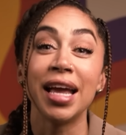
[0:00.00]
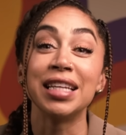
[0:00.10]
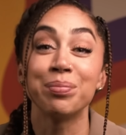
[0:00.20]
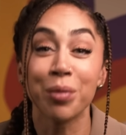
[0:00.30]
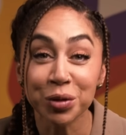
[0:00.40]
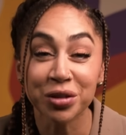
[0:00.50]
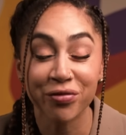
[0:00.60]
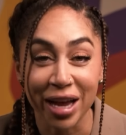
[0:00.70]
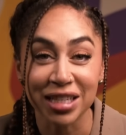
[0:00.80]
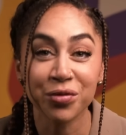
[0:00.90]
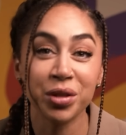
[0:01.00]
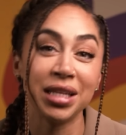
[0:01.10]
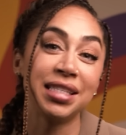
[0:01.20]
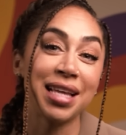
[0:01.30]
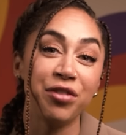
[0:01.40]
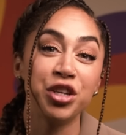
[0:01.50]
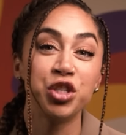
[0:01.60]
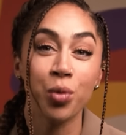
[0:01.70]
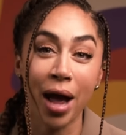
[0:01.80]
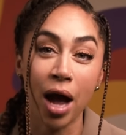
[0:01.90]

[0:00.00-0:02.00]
It's most effective within 72